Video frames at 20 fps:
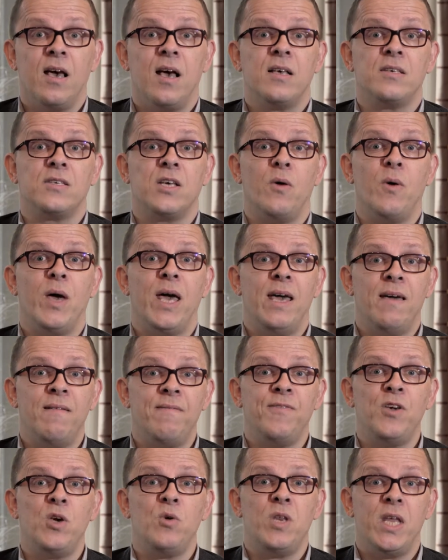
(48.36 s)
So
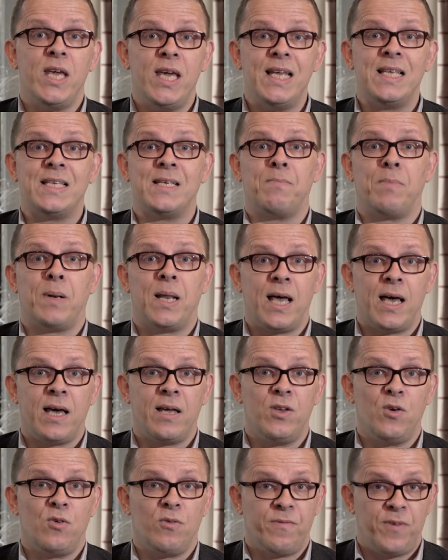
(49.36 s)
if you need to
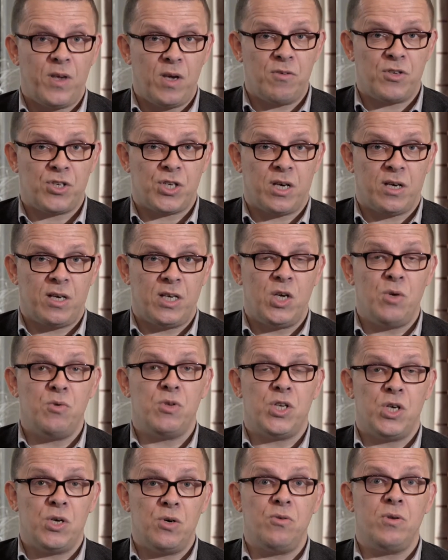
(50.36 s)
plan your future, you
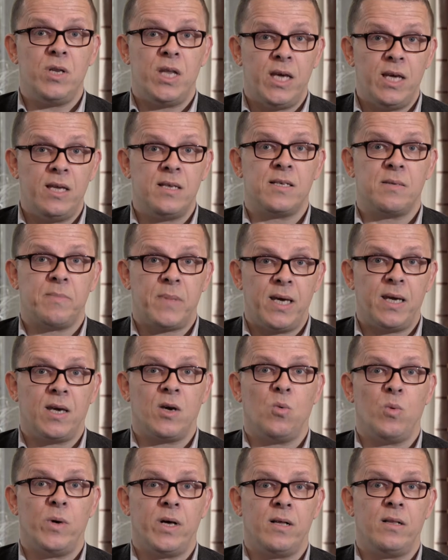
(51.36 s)
do need to make a
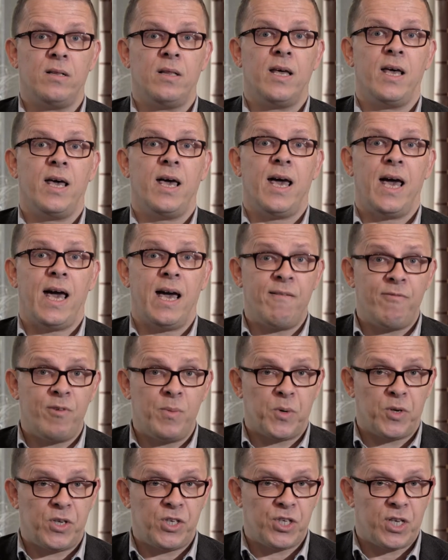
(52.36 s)
will.
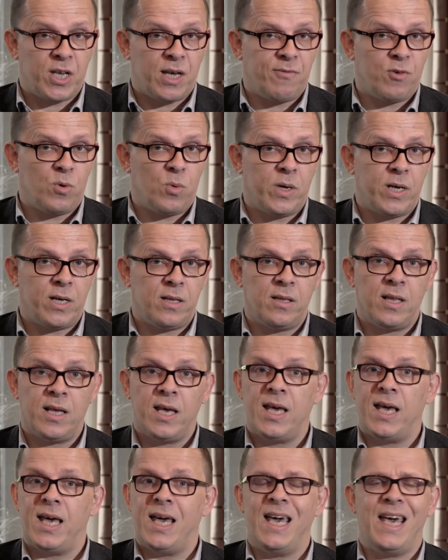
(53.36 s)
Everybody should have a will.
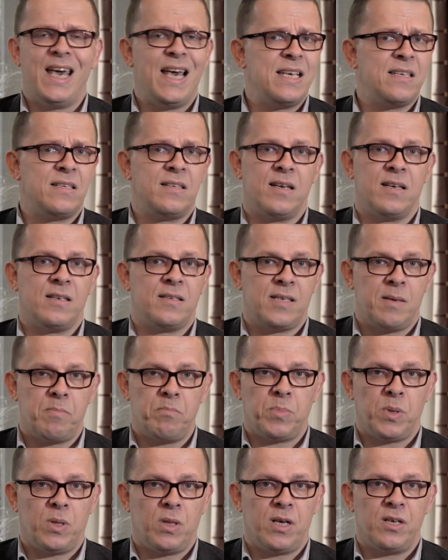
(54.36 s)
It isn't as
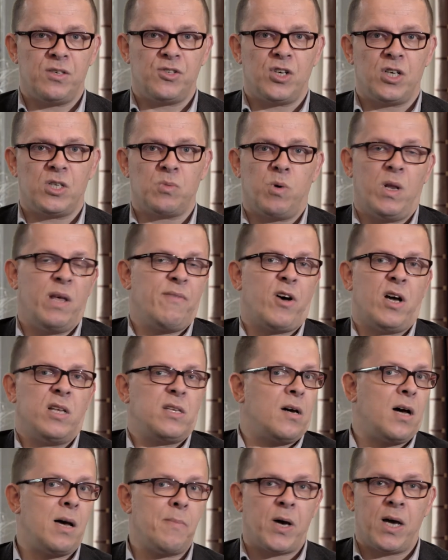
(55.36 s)
simple as just, well, if I
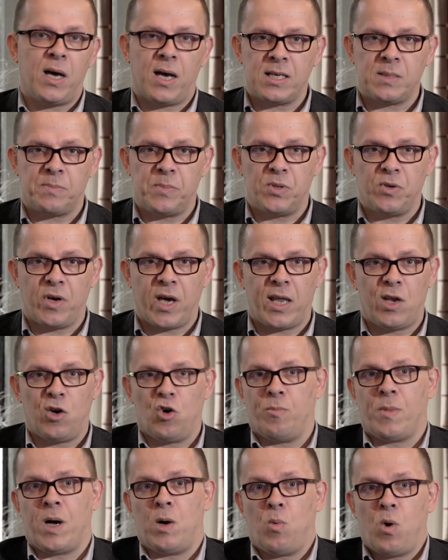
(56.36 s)
die, my husband will get it
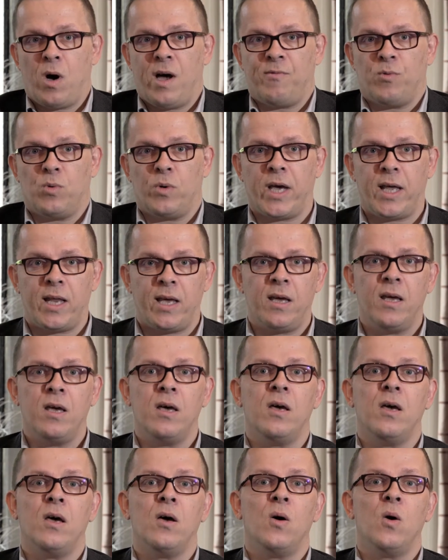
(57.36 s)
or my wife will get it.
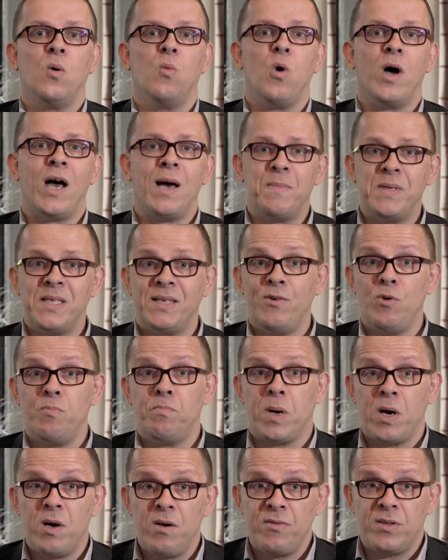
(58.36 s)
What happens if you
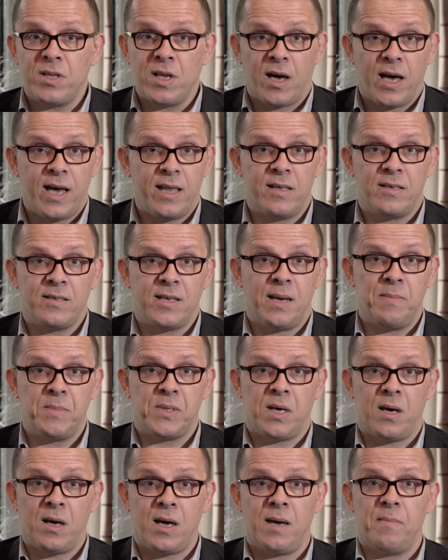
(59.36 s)
both die at the same
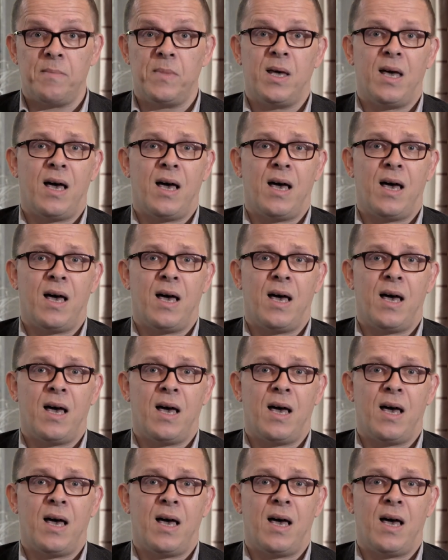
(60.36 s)
time?